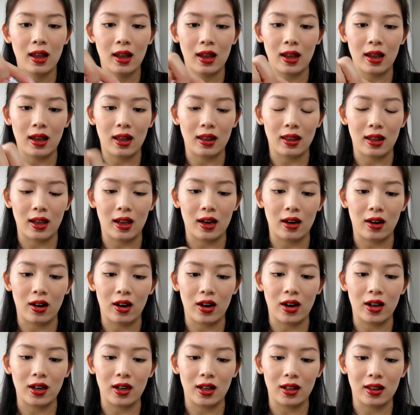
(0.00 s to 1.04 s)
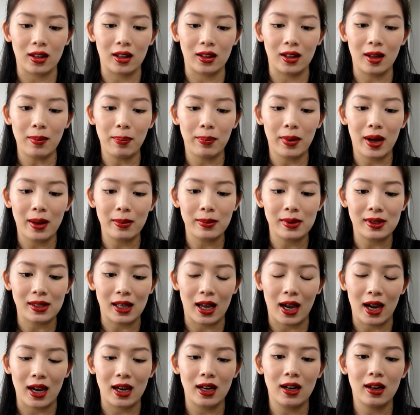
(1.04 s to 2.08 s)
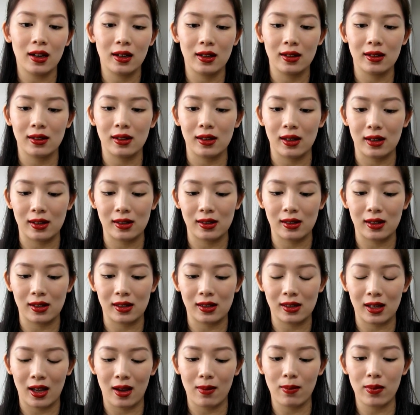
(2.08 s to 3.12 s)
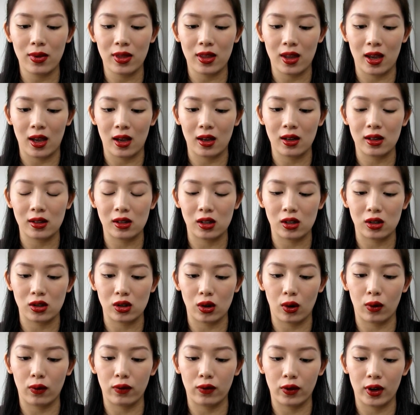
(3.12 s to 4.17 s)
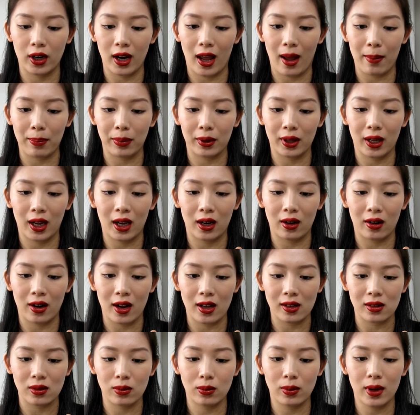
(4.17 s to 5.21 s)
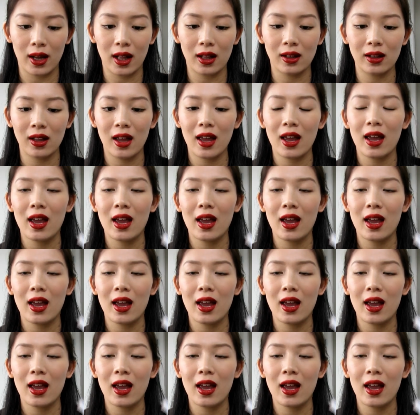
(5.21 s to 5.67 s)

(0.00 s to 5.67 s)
And then on the lip balm side, it's the same thing. It's a doe foot applicator as well.